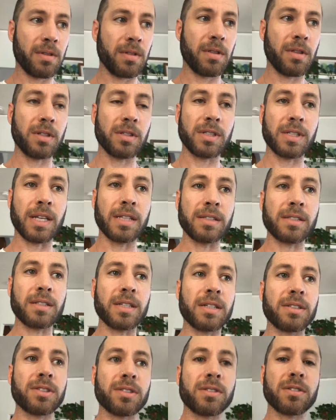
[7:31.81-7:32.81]
the
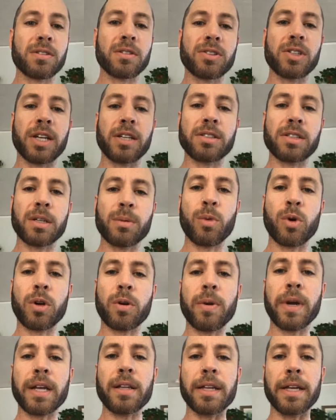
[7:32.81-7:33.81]
sensations are changing more
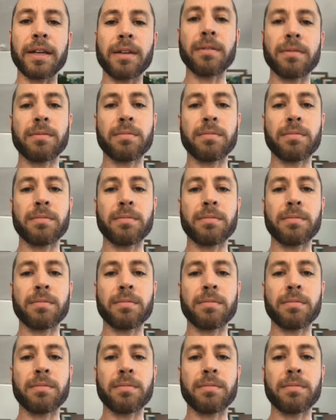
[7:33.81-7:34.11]
quickly.